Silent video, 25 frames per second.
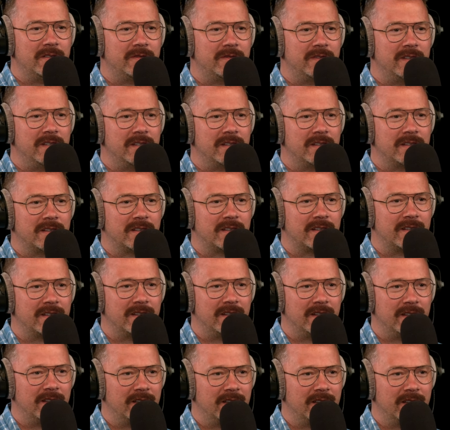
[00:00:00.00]
to fill
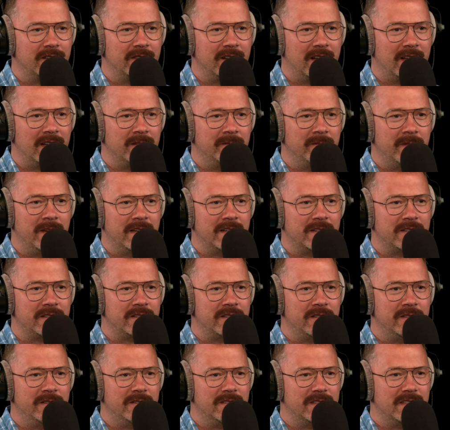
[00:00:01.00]
Silicon Valley Bank's
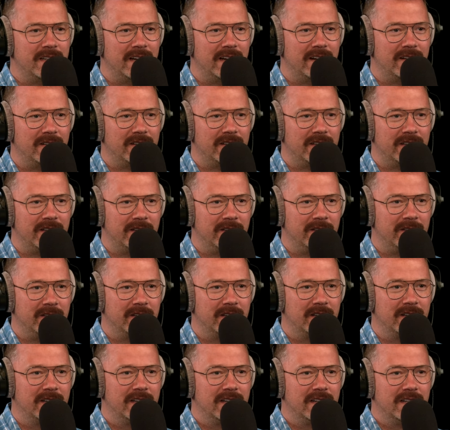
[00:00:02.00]
shoes now? Do you?
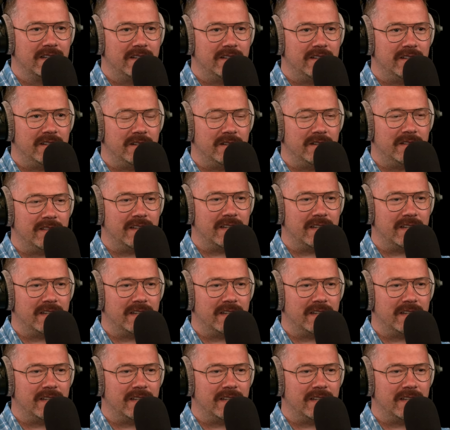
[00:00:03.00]
Well,